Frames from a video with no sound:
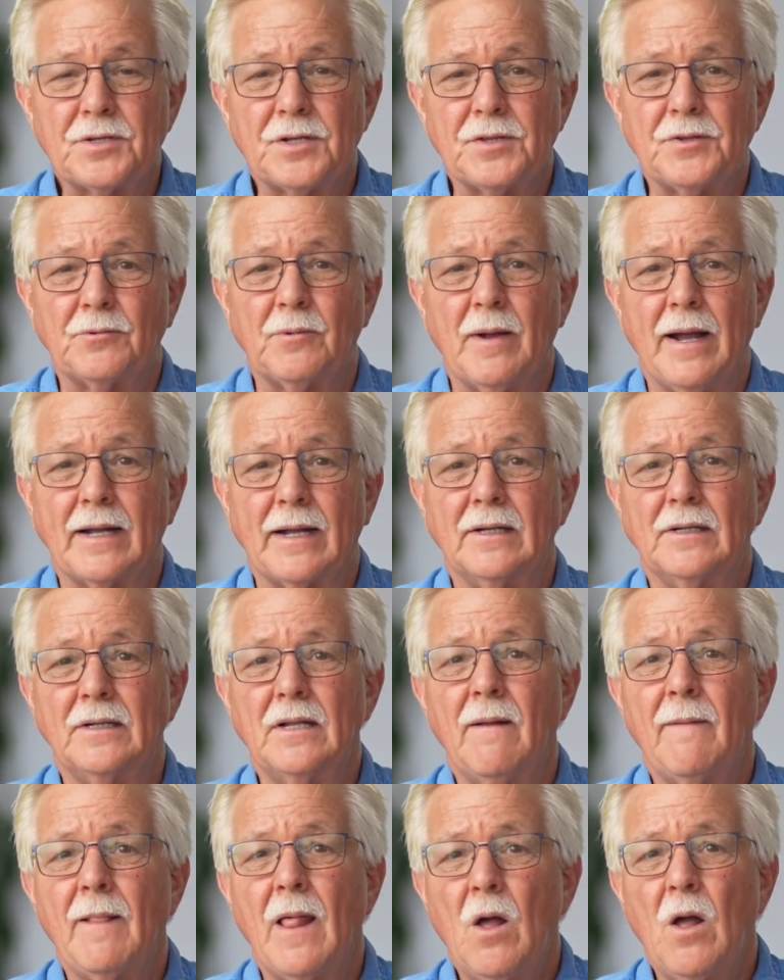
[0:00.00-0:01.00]
of the record,
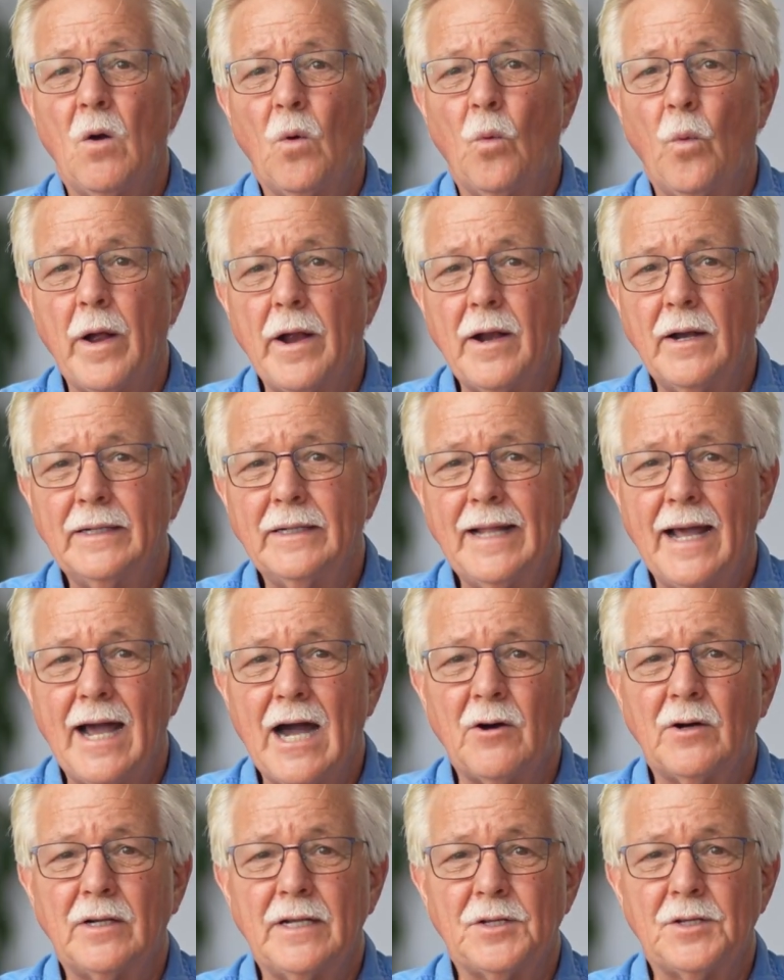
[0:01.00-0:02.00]
where and
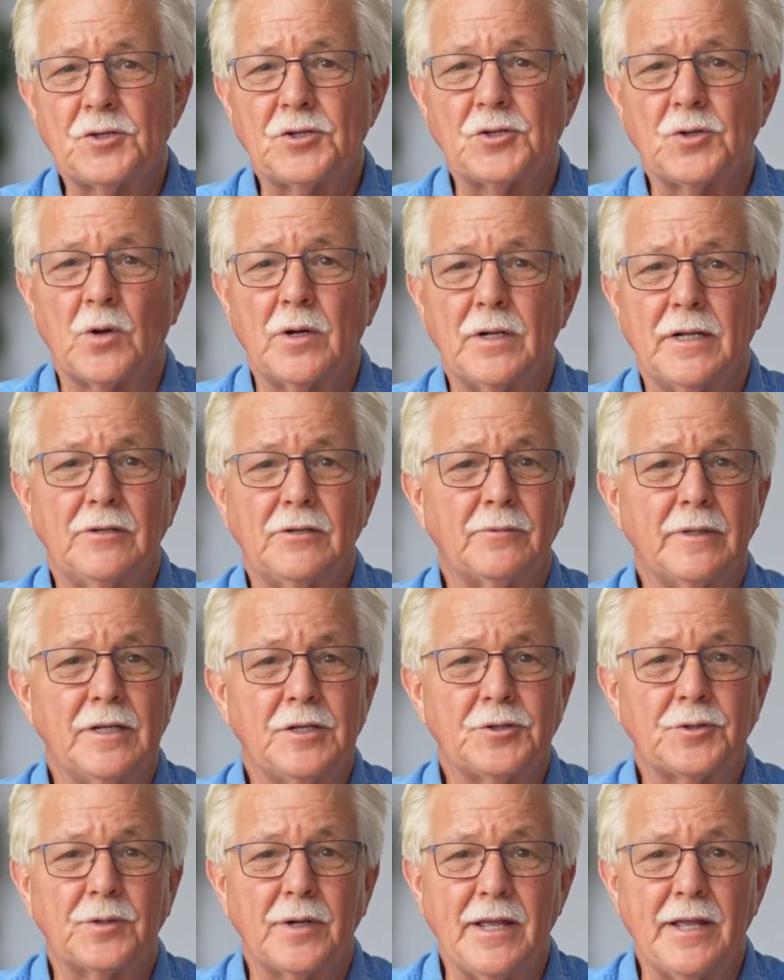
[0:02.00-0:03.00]
how it is stored and
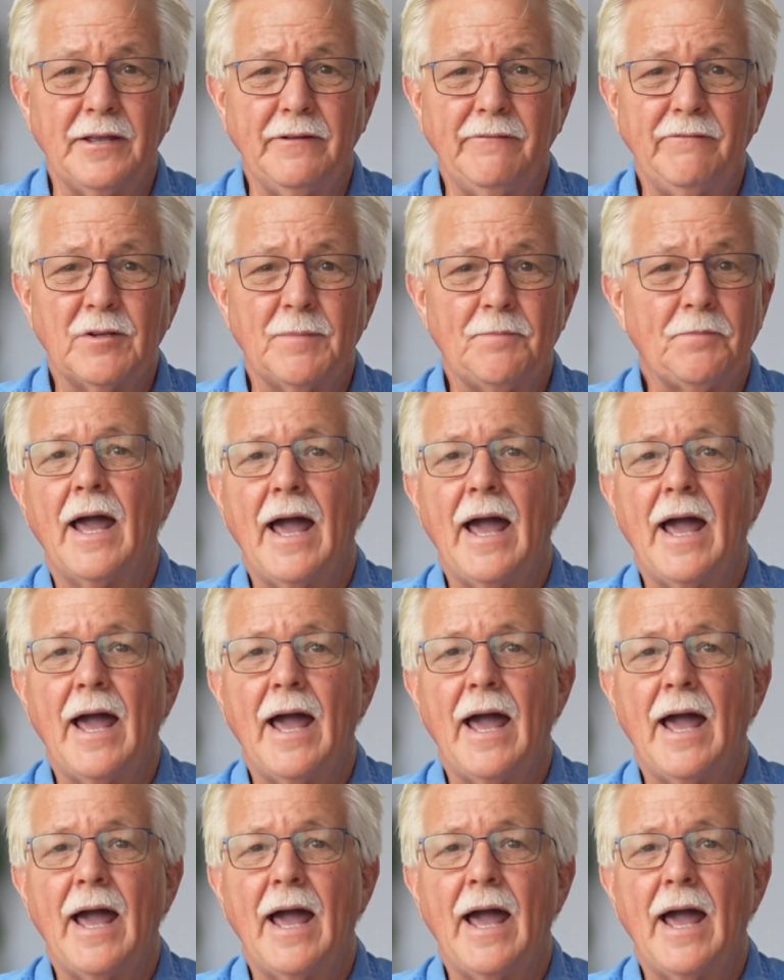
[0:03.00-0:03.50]
retrieved,